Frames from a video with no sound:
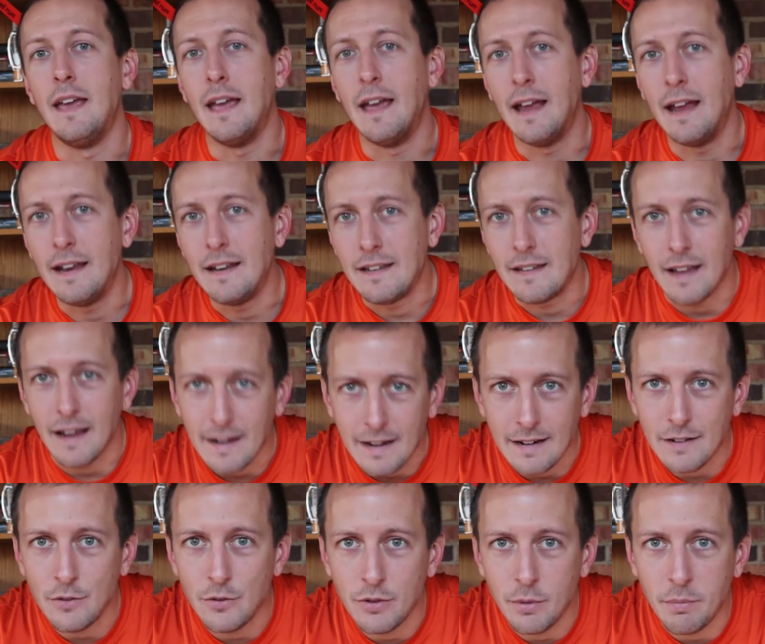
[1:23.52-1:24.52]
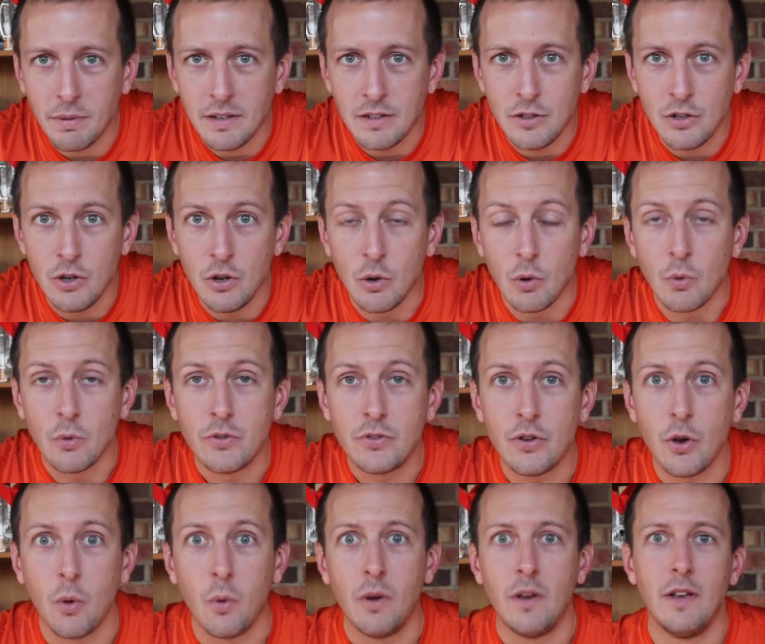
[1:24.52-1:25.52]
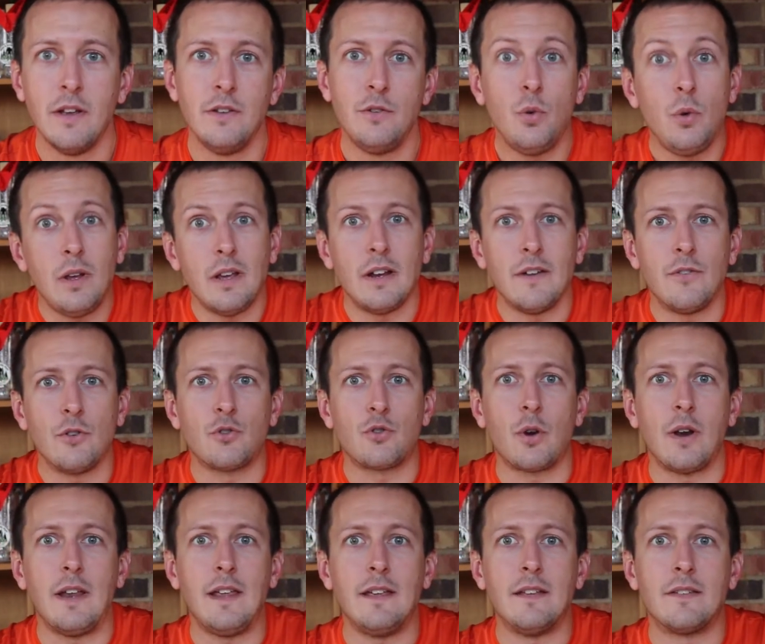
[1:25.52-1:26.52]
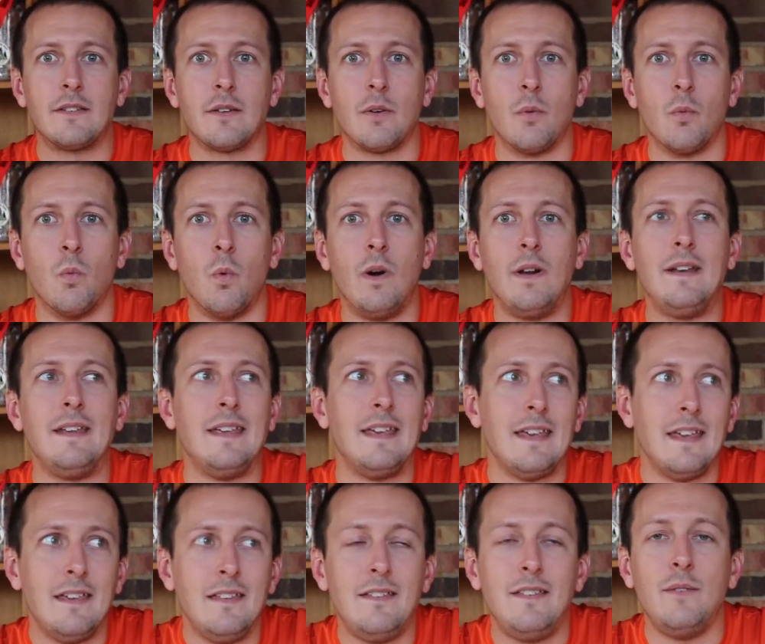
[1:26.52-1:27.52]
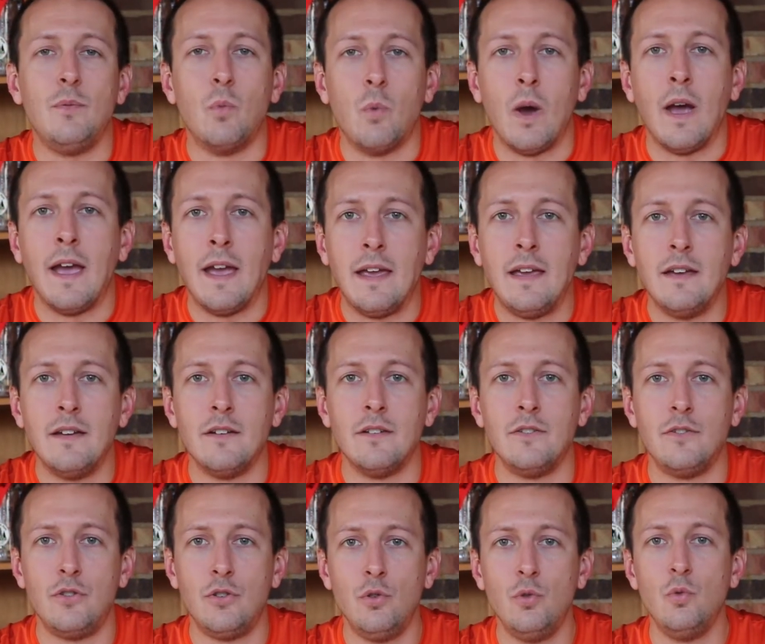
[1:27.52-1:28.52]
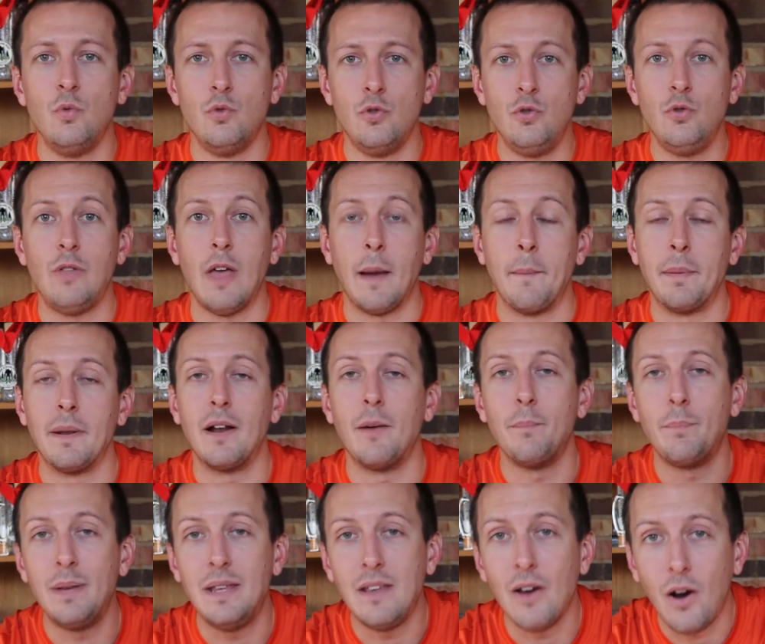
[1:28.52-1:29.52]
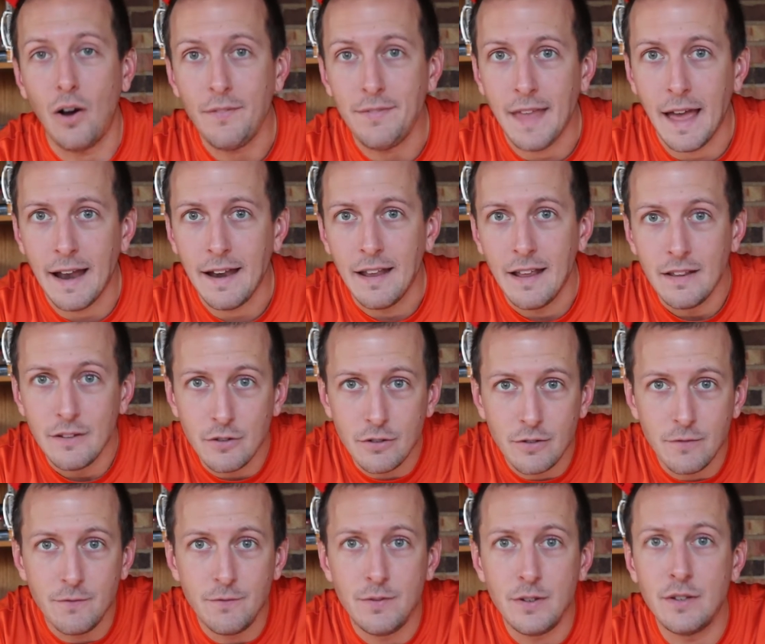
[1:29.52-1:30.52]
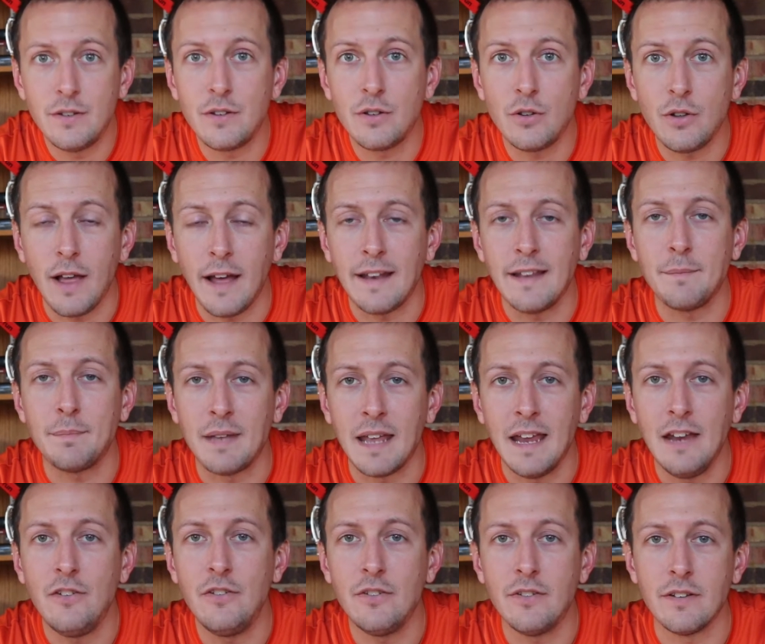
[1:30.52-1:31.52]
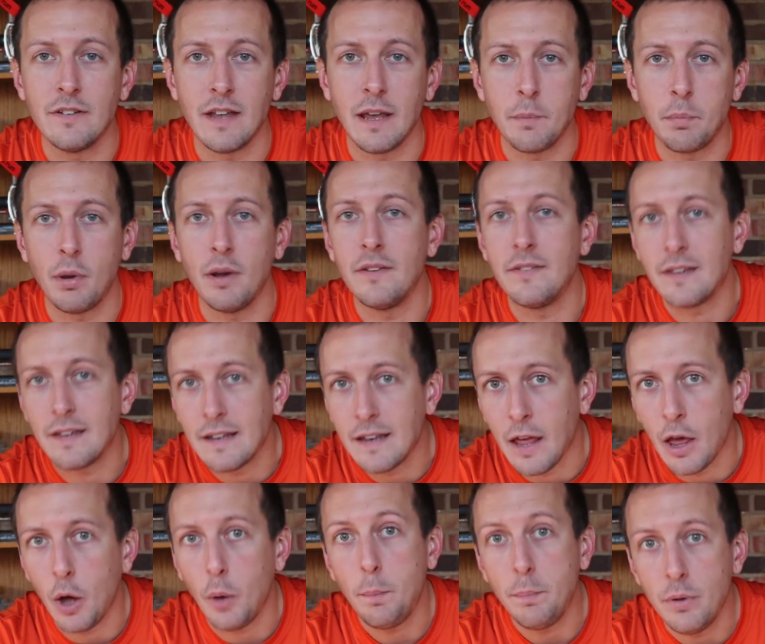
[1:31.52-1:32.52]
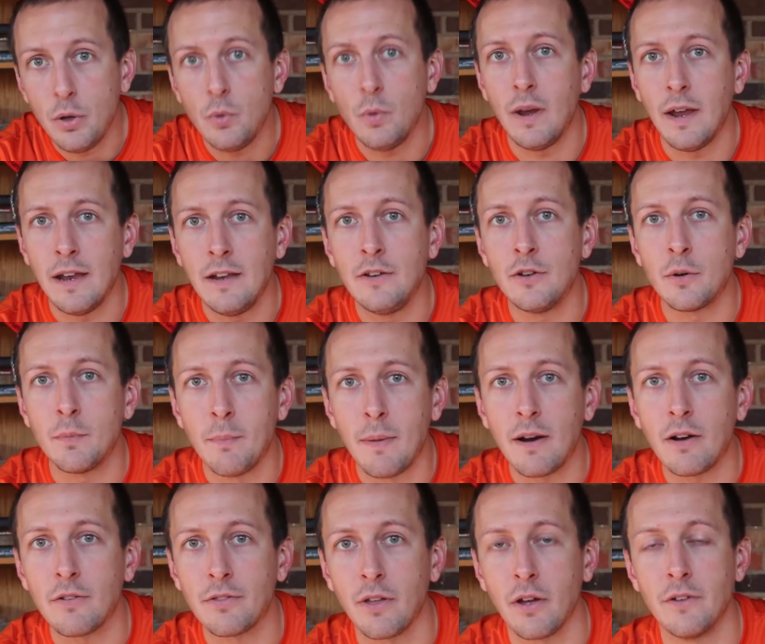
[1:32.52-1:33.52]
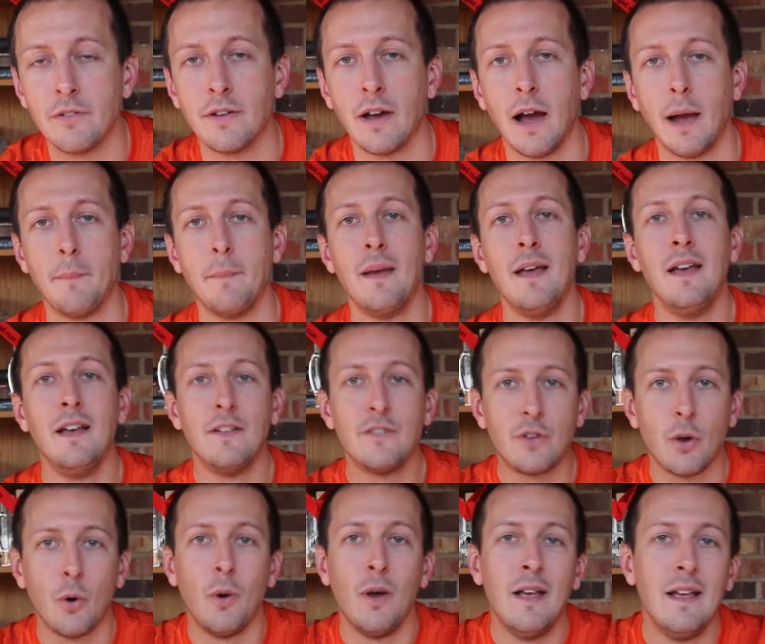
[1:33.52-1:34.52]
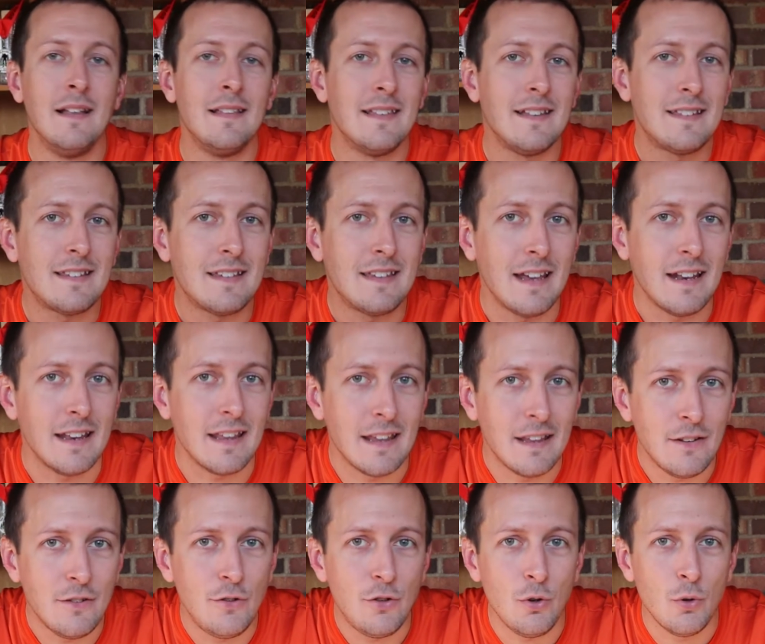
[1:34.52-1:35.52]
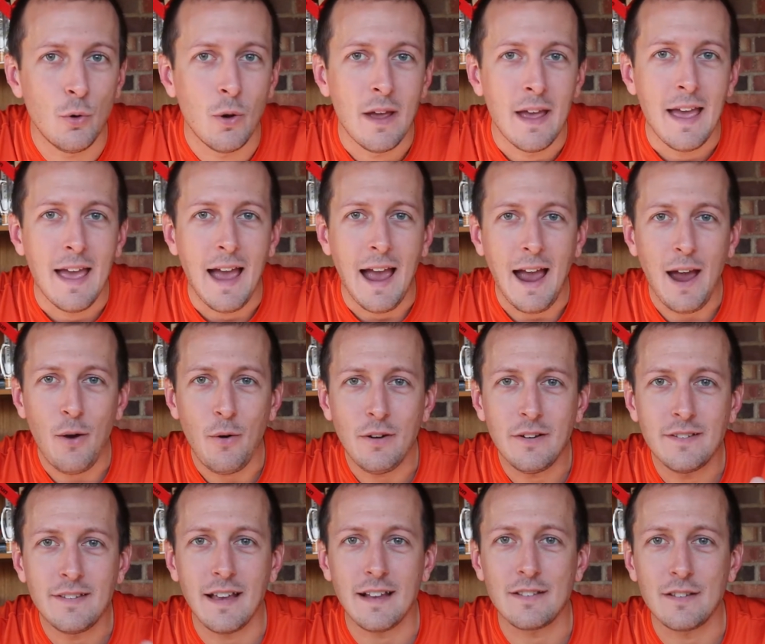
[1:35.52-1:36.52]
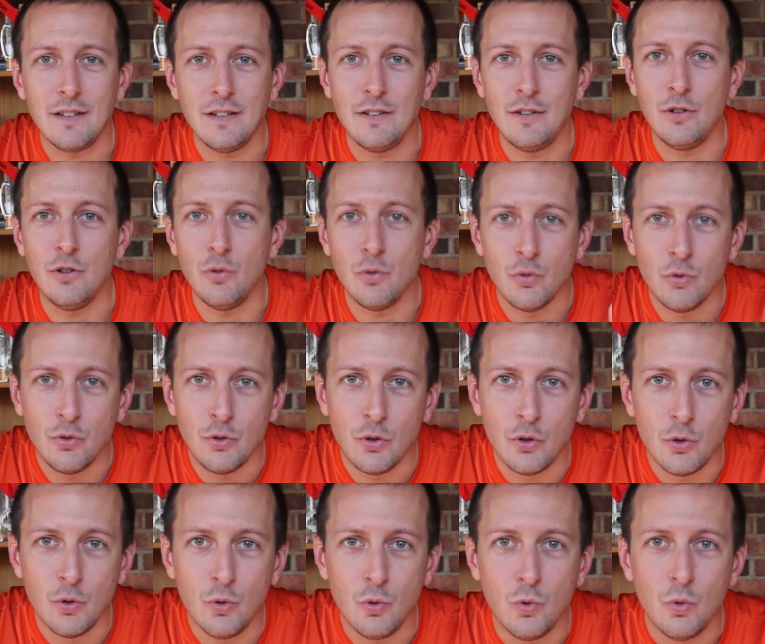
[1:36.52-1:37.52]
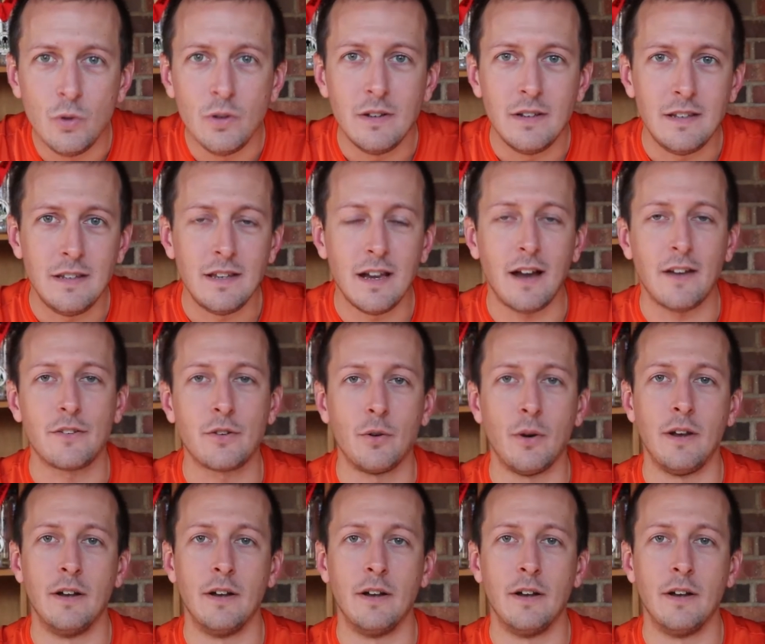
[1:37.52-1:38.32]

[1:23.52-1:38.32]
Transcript: and I gotta do something new. So doing interval training is one easy way to do that. But beyond that, there's some physical adaptations that take place that can help you in your marathon time. So let's get into how exactly do you do Yasso